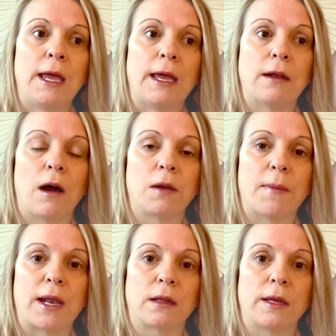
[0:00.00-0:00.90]
it
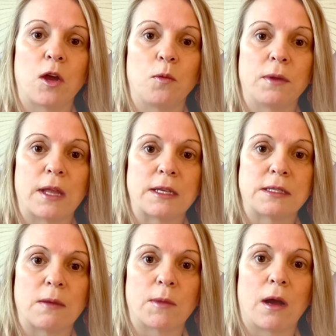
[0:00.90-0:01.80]
automatically opened that
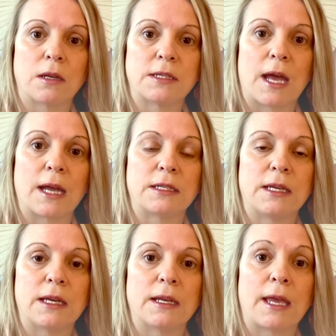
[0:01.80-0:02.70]
same contact
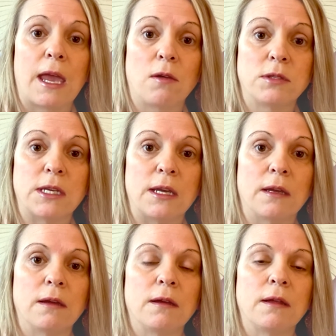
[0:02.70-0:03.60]
in accounting.